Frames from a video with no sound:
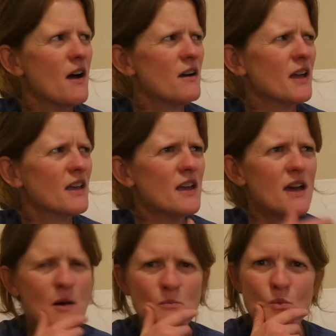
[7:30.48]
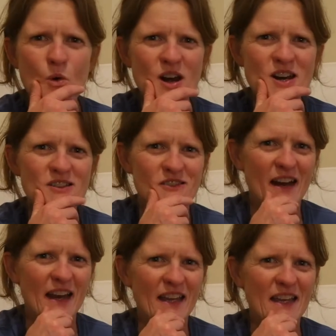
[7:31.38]
okay, yeah, I'm
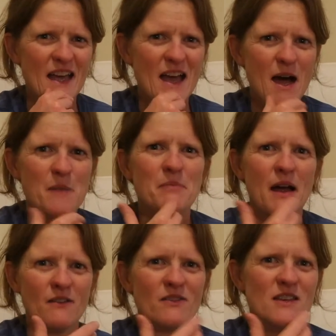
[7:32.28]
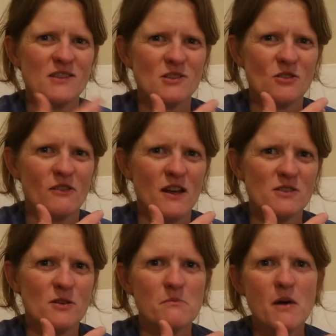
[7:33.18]
wondering about this story.
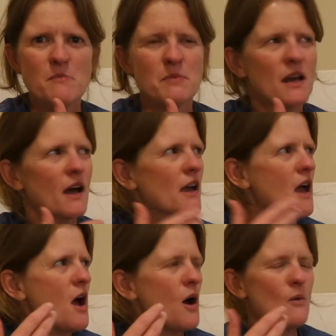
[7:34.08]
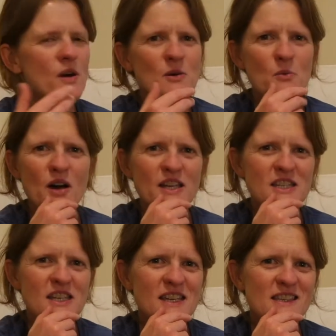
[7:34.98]
So it might be like, I wonder why
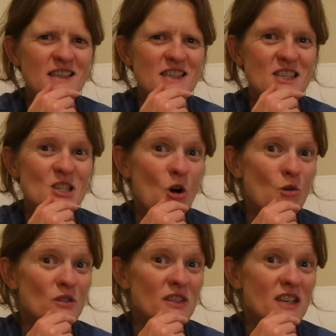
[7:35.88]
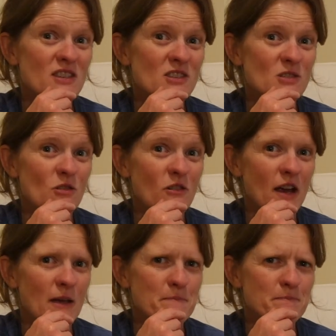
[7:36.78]
Jesus told this
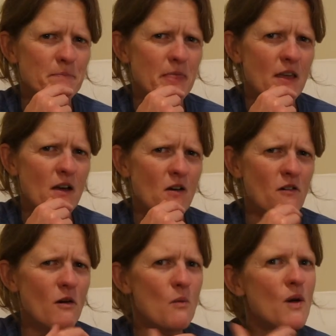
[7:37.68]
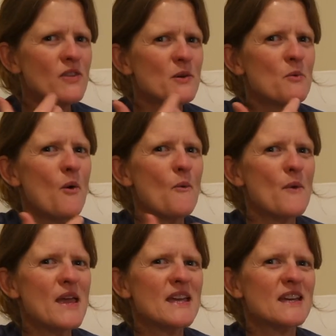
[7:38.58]
story. Or I wonder what
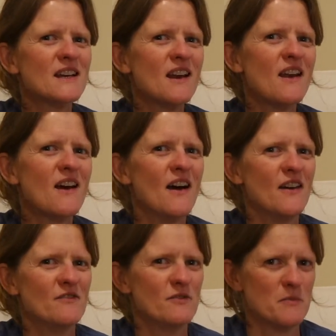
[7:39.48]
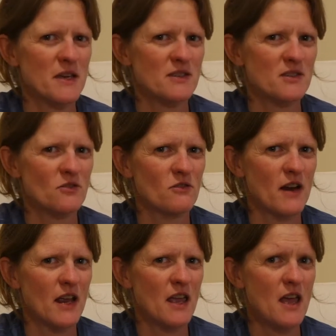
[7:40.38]
we could learn from this
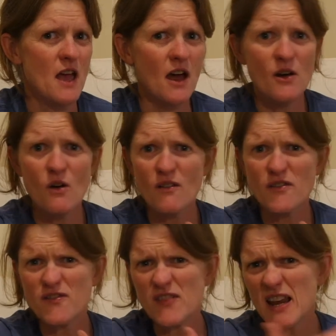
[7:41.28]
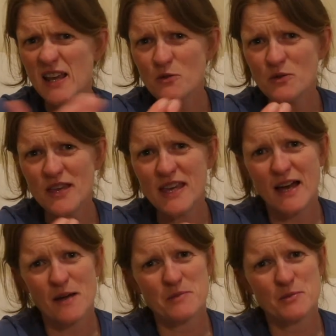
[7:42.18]
story. And not filling all the
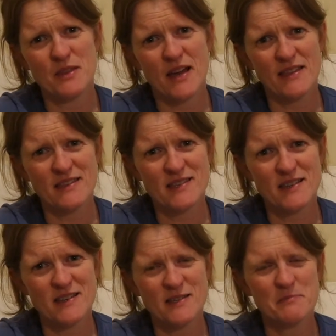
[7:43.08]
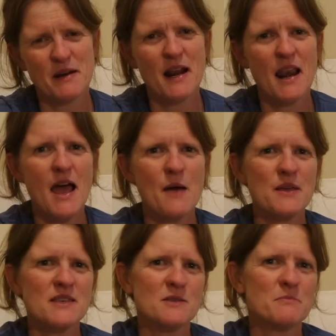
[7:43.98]
gaps with answers, but
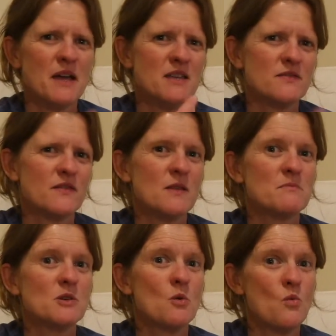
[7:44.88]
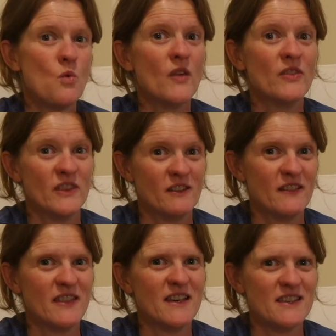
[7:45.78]
allowing space for them to wonder
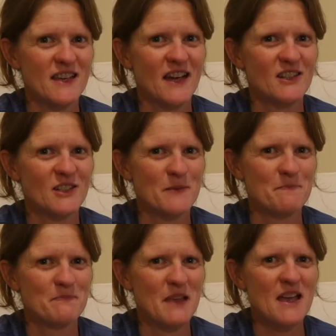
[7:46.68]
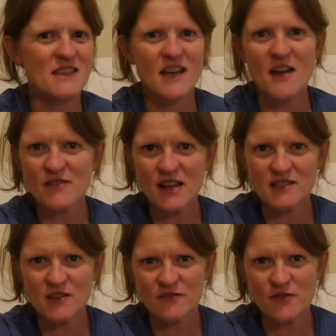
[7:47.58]
in this section. So hopefully
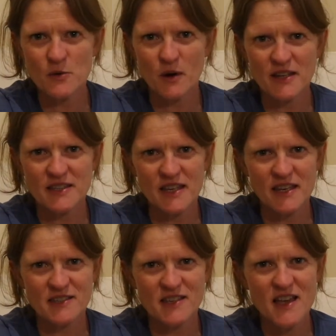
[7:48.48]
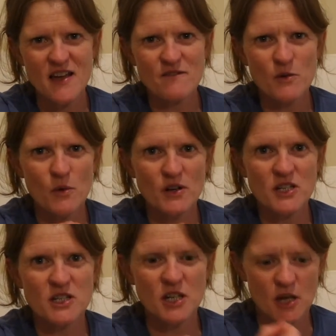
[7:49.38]
that's a few ideas for what to
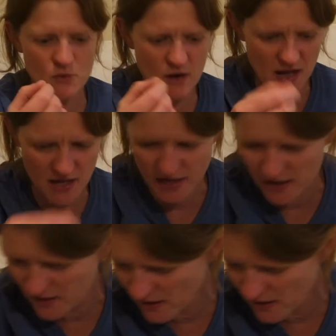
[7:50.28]
do in